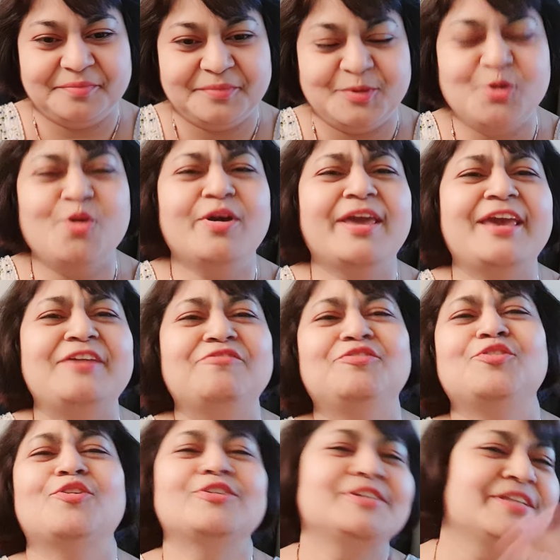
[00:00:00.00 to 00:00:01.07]
Okay, if
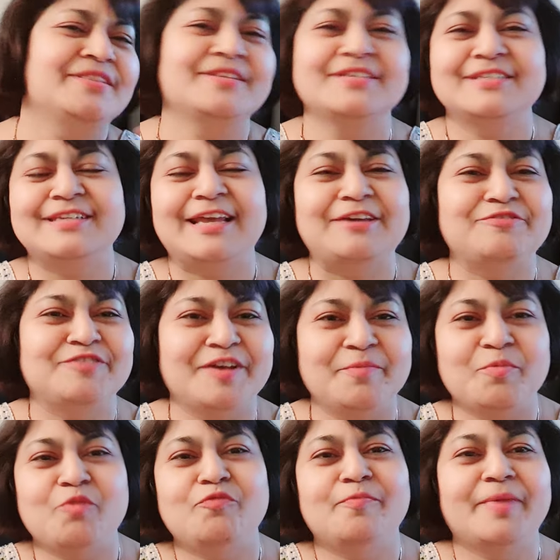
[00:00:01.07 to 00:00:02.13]
not in this lifetime
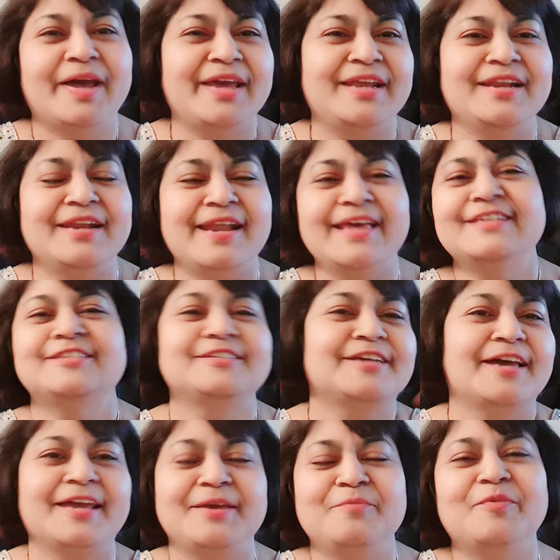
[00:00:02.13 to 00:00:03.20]
of mine, next
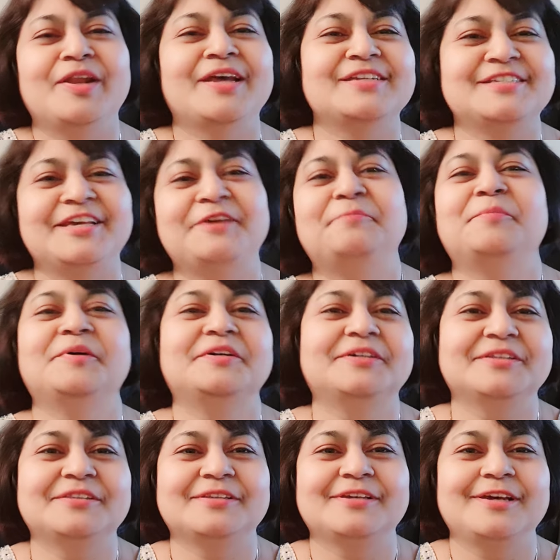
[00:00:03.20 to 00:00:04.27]
time when I take
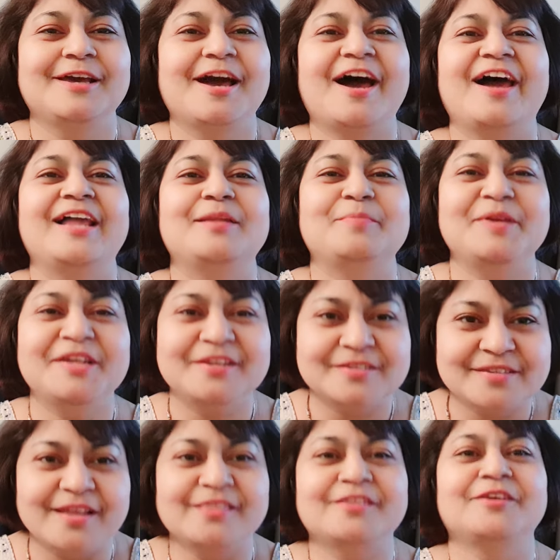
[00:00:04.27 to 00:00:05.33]
birth, I'll be in a
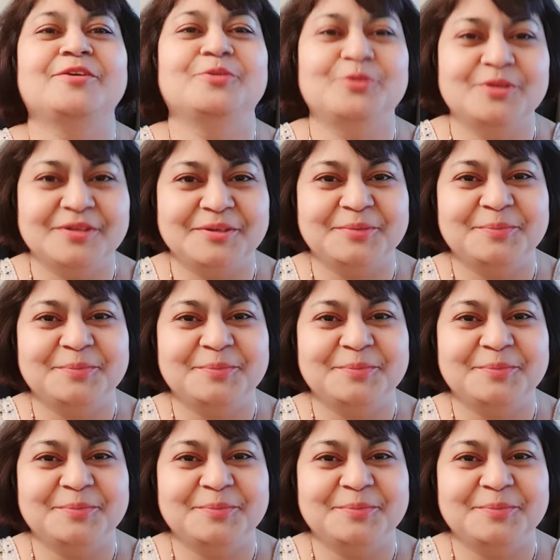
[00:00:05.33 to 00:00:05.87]
Satyug.